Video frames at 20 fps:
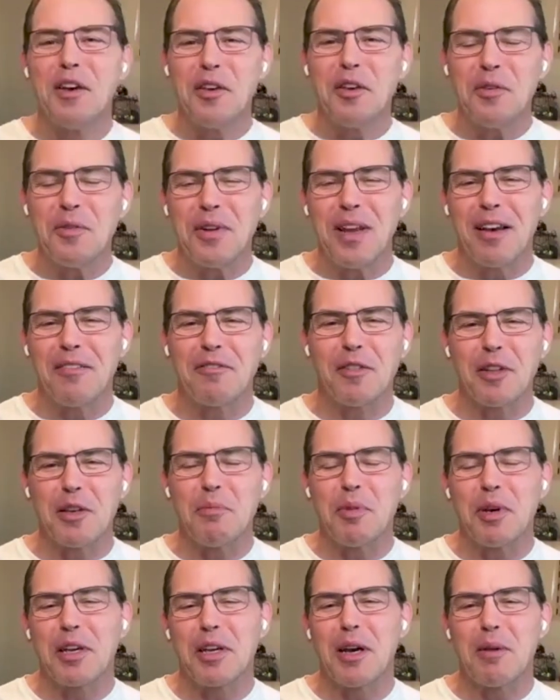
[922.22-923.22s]
you definitely
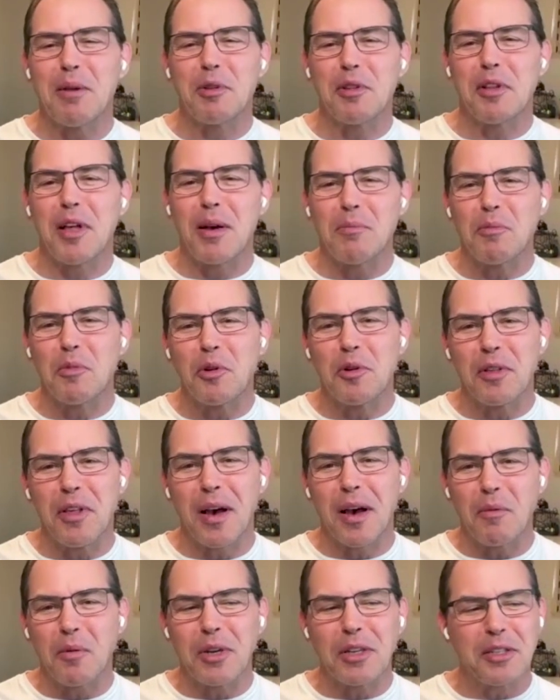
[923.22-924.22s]
pick up a lot more
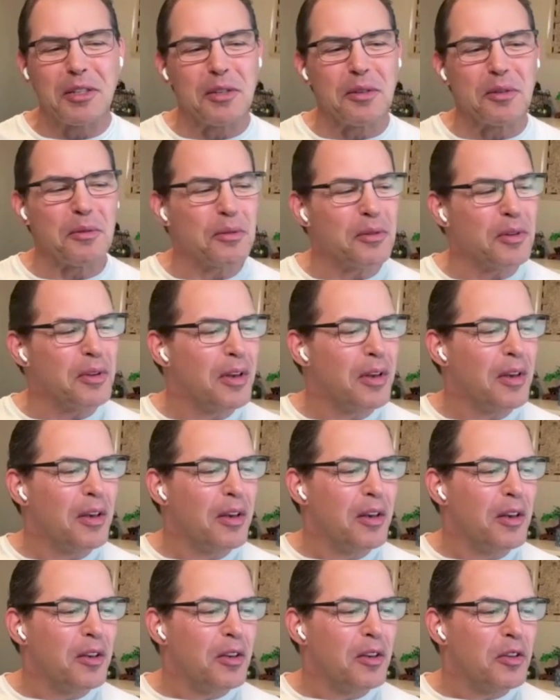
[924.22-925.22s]
that way too.
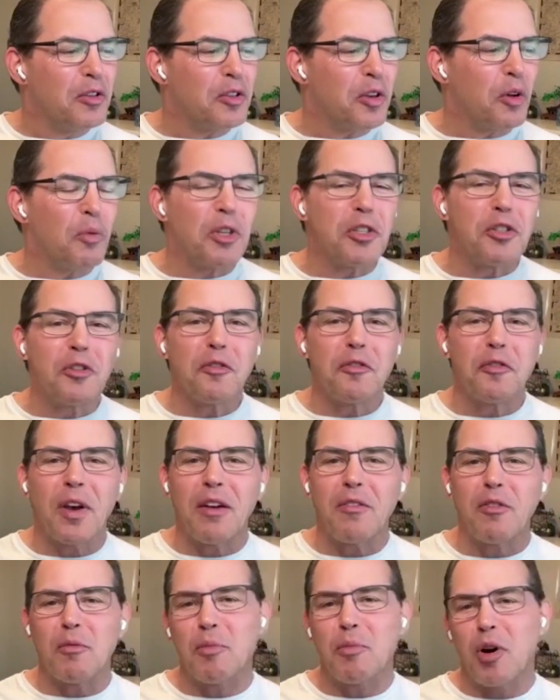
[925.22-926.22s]
So what's your
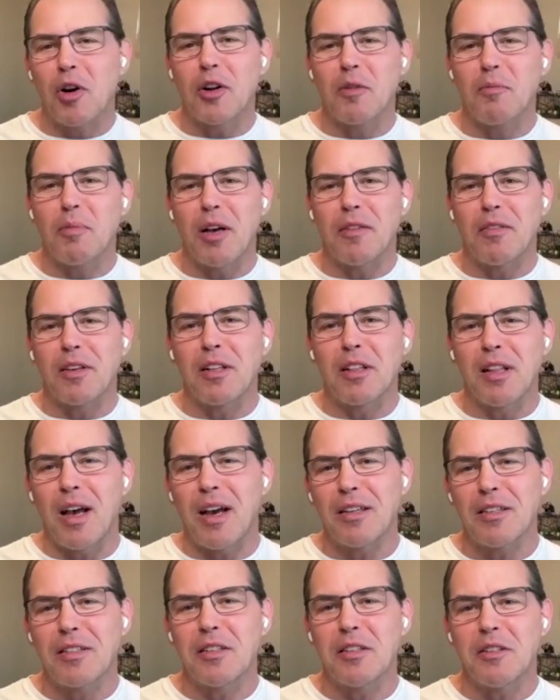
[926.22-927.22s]
favorite part about the
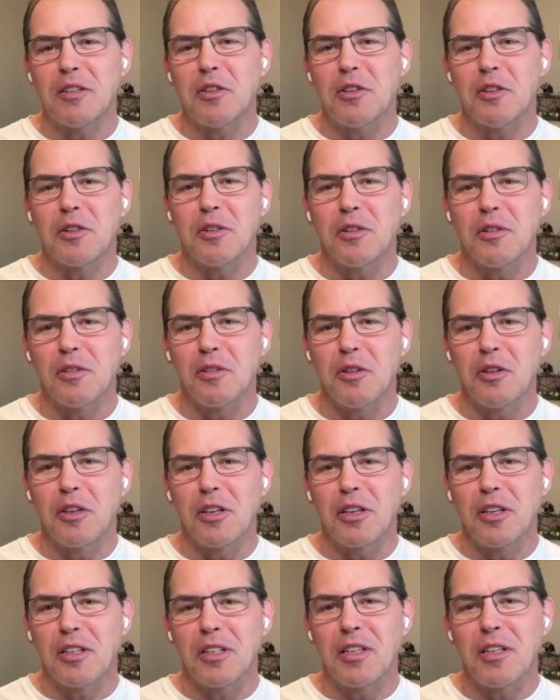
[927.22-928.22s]
class that you're
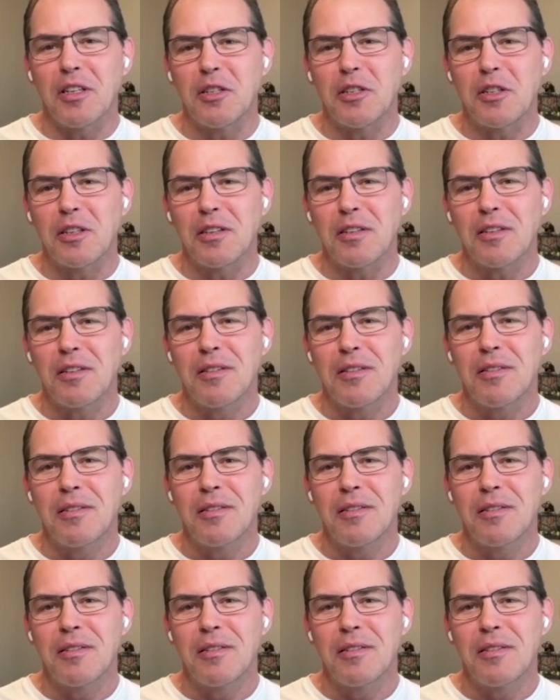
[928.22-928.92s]
looking at teaching?